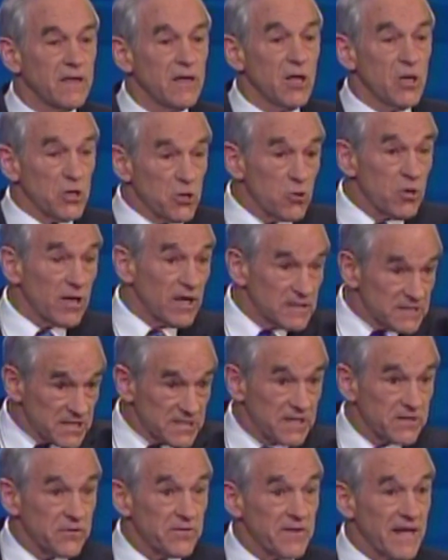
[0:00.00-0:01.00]
you
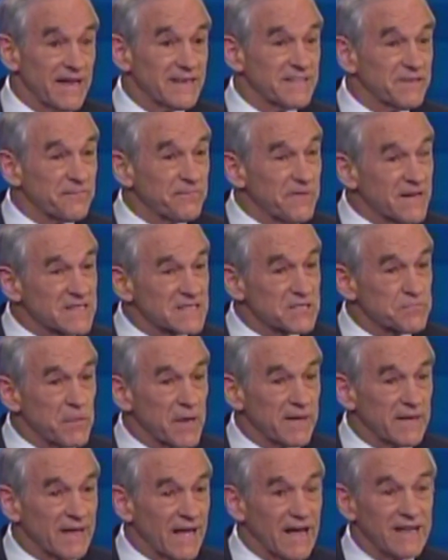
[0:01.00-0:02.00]
consider that defense
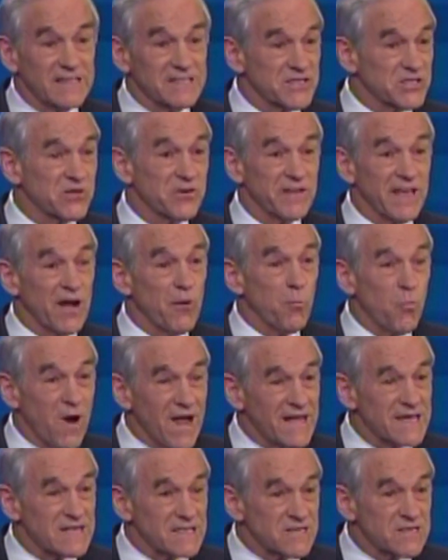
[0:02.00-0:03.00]
spending. I consider that
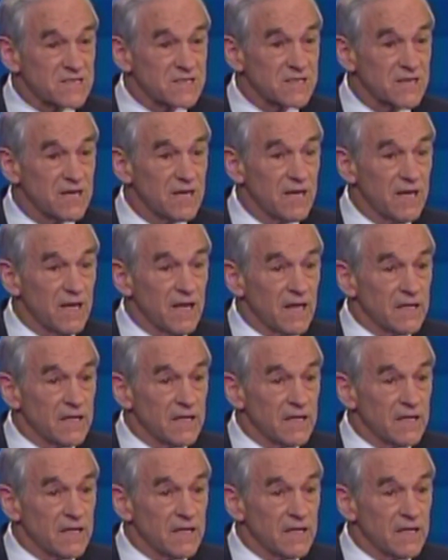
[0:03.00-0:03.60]
waste.